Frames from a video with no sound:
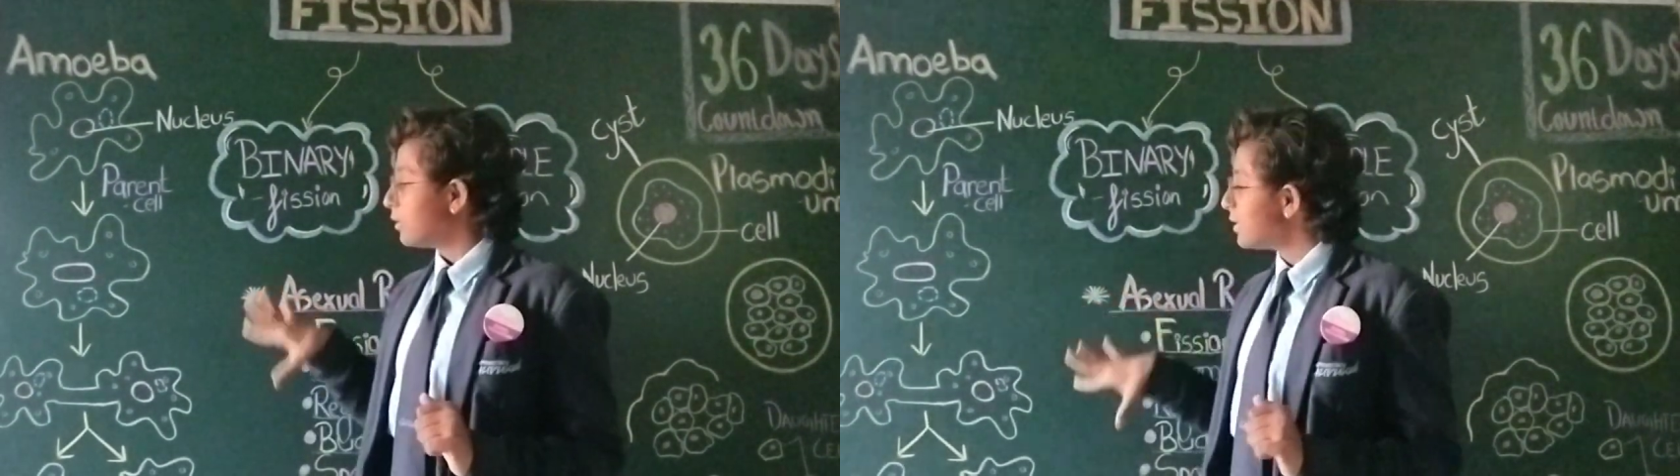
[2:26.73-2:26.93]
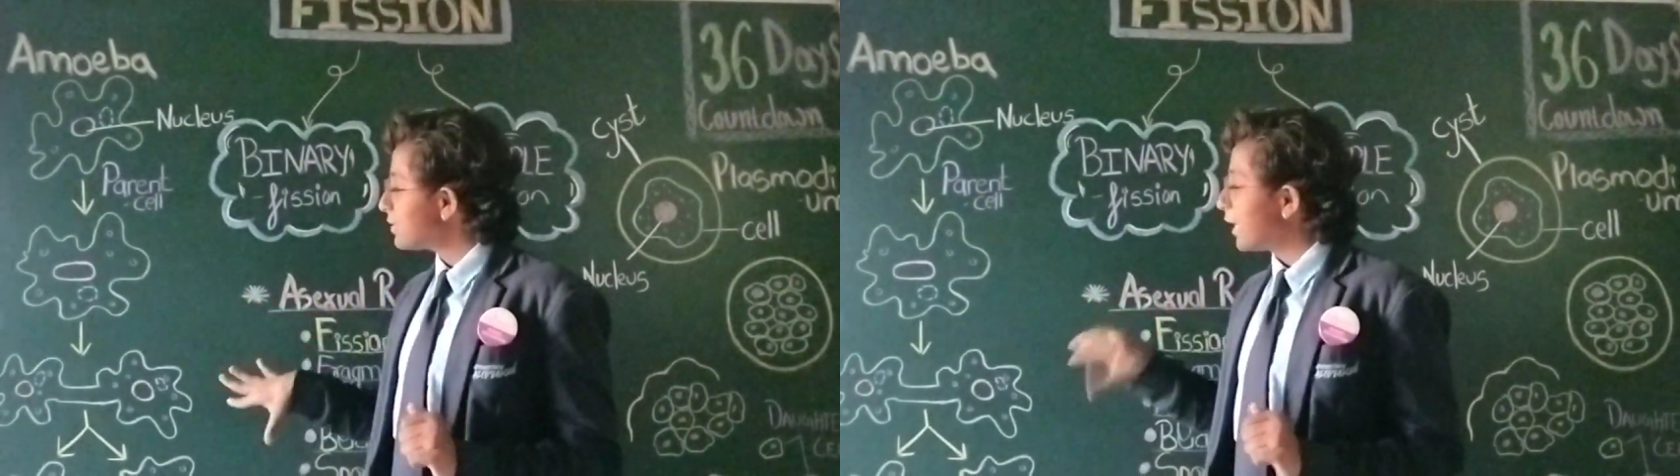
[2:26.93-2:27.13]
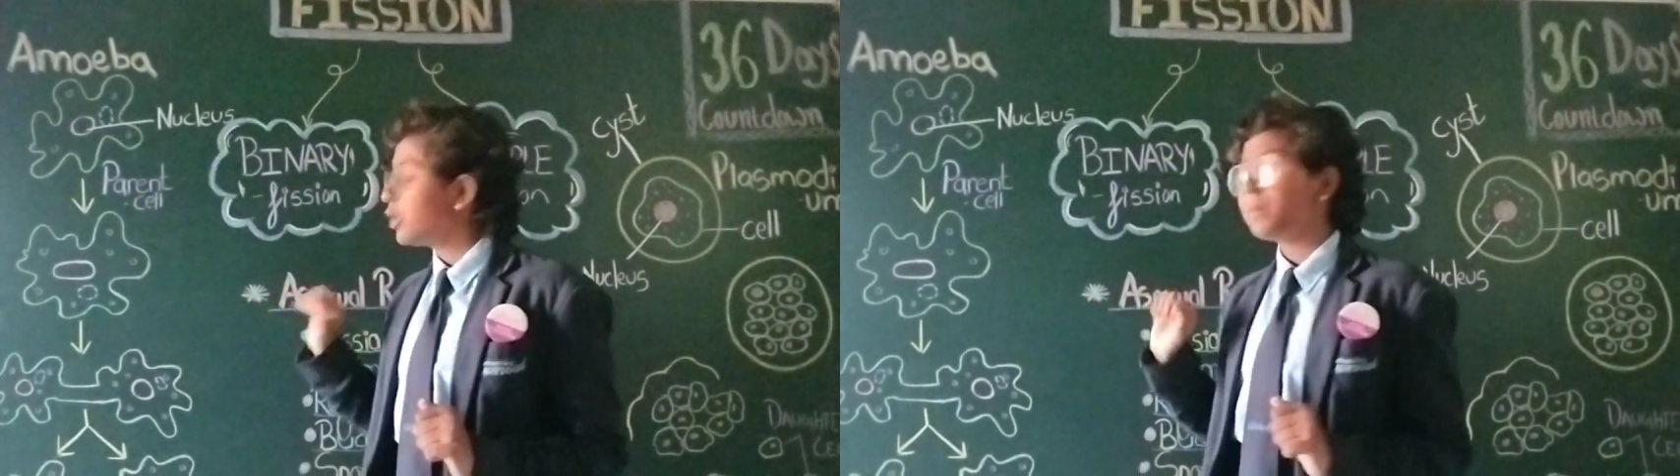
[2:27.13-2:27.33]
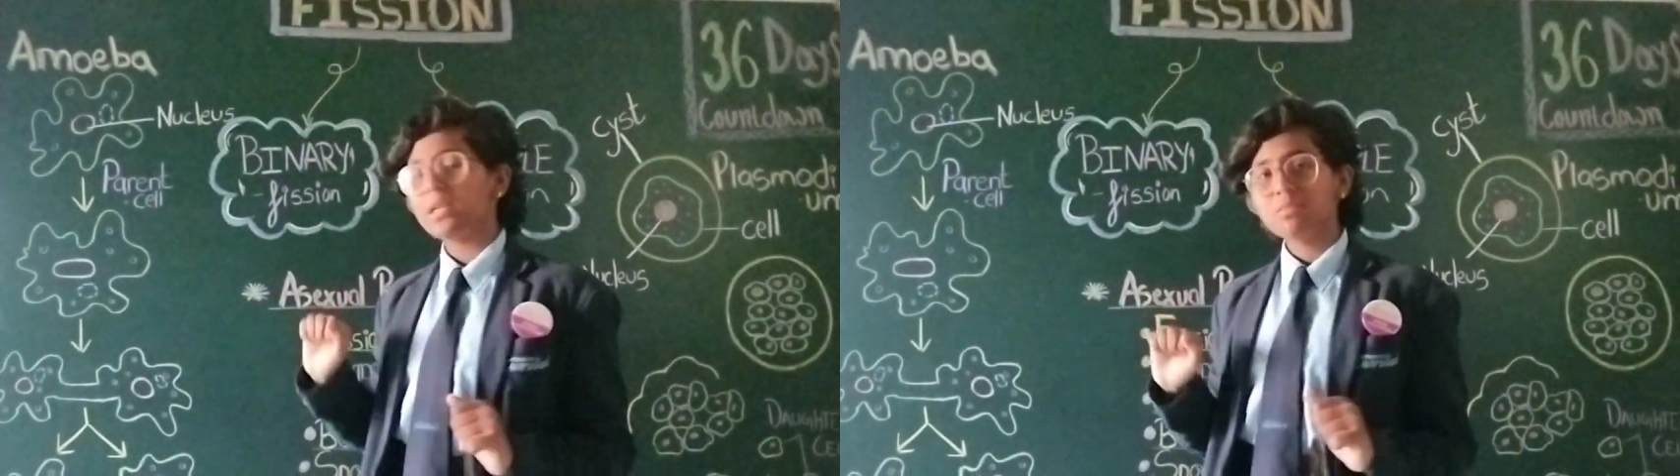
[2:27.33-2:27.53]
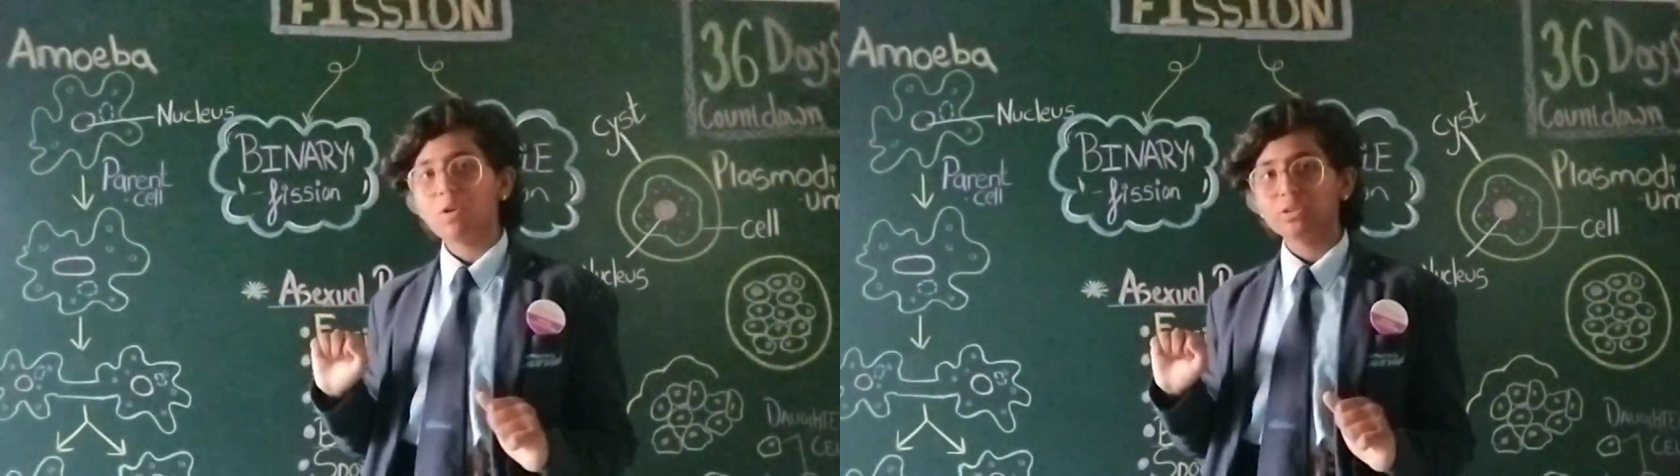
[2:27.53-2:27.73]
then
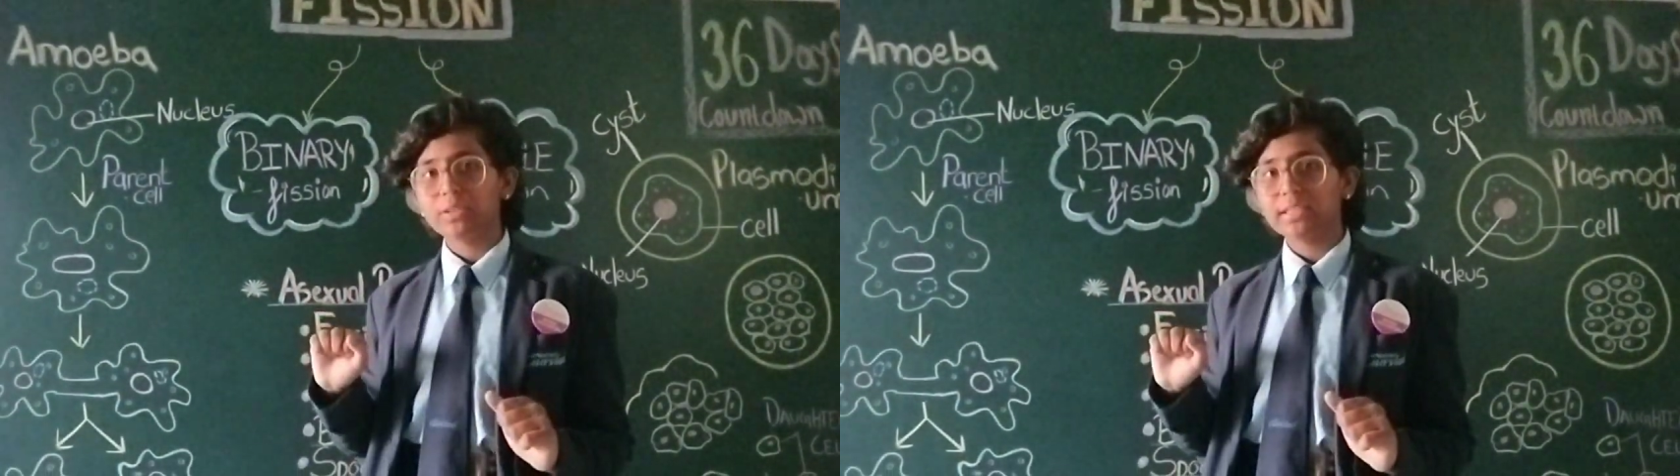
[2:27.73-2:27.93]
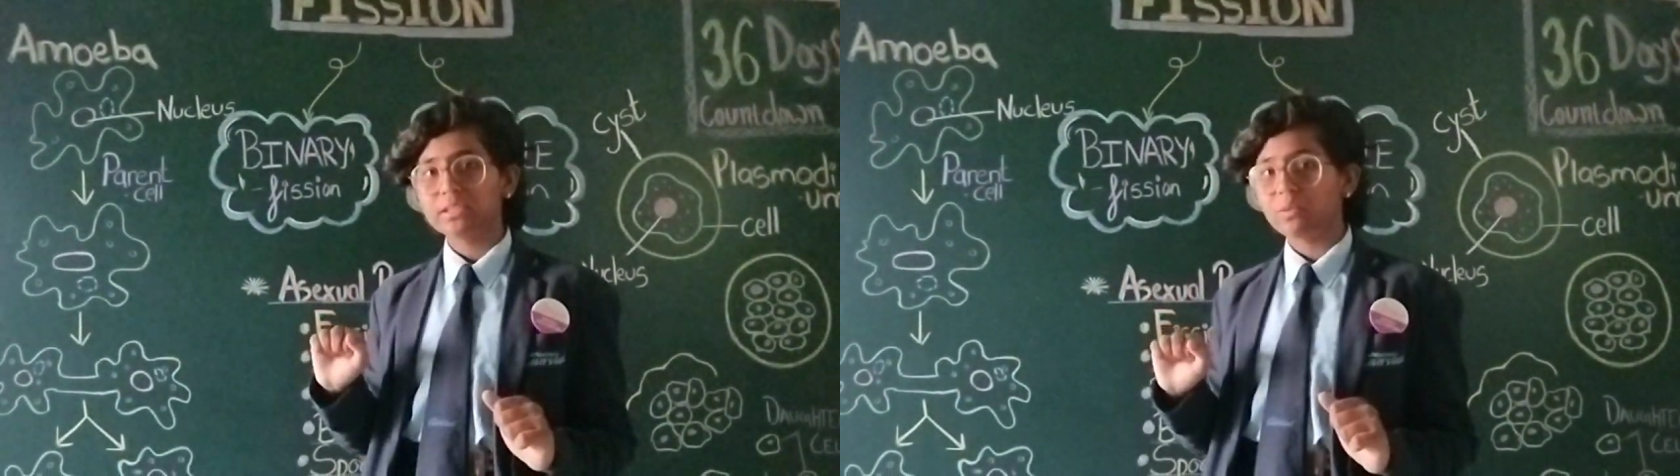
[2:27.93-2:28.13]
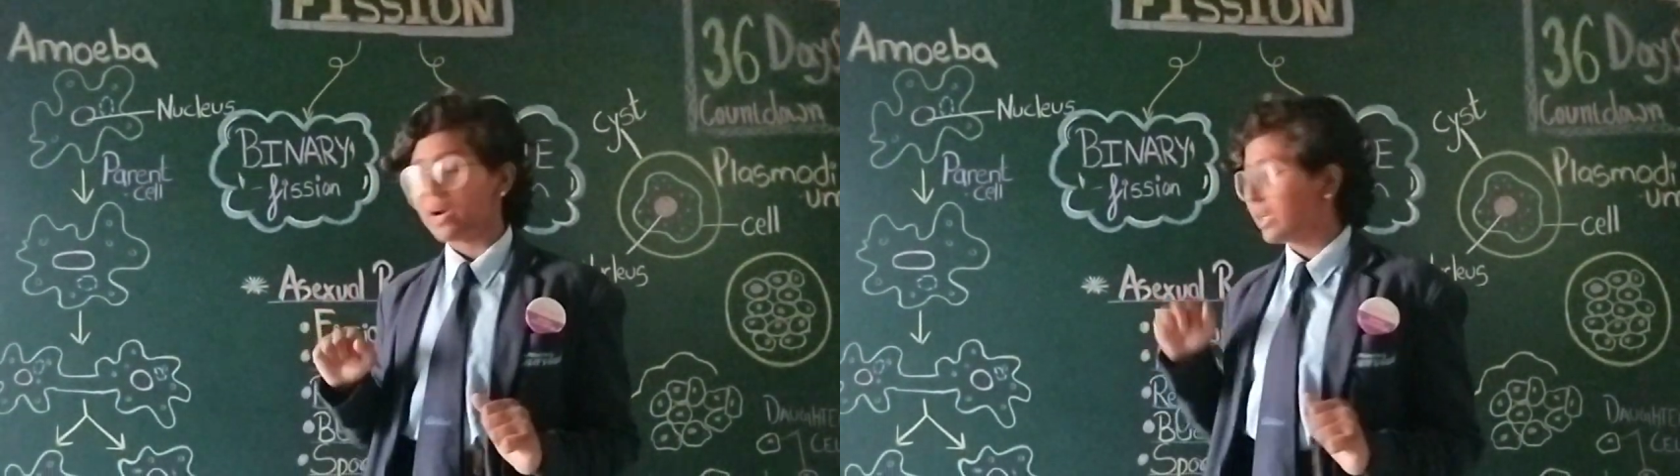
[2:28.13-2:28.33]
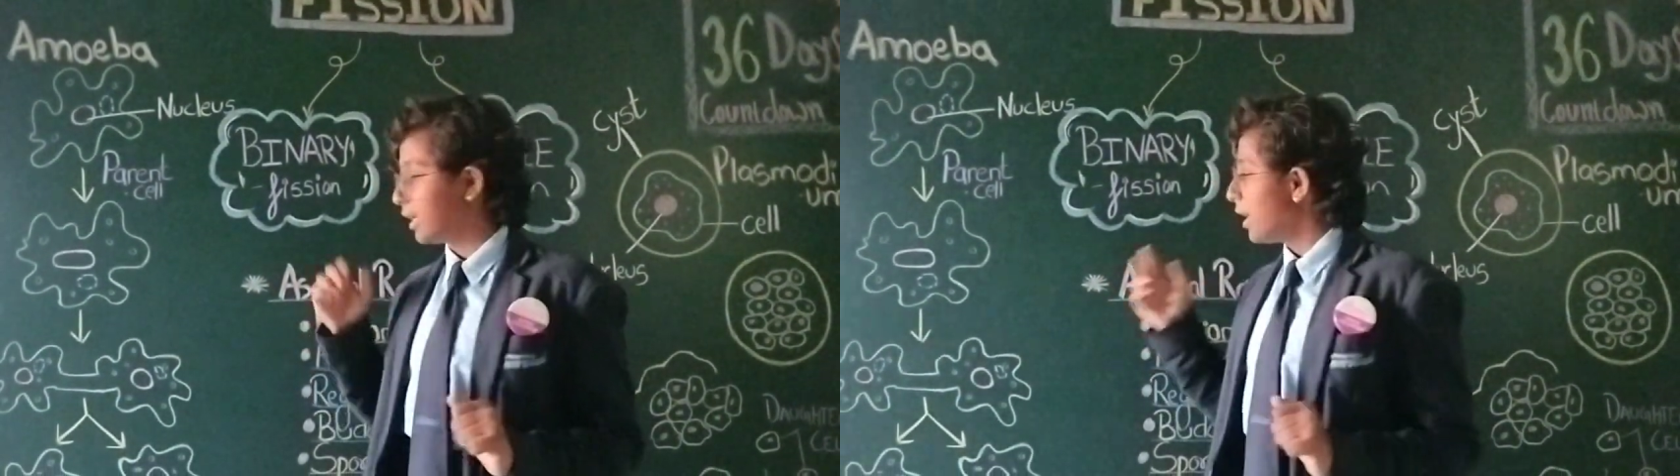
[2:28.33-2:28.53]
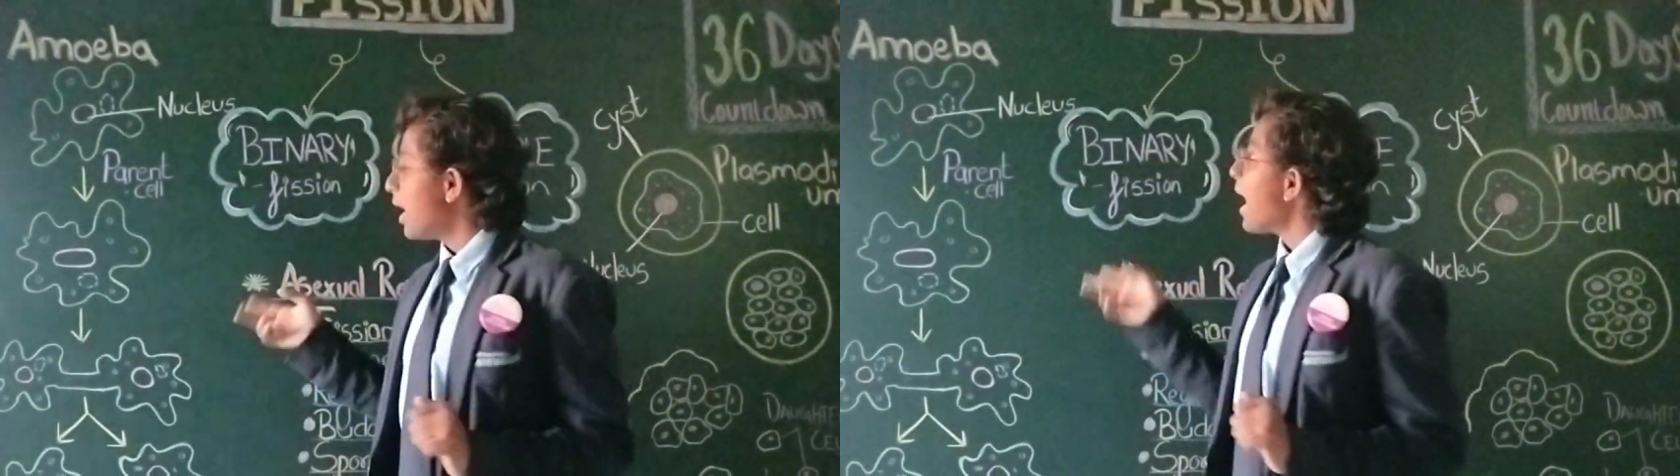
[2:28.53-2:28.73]
cytoplasm also gets divided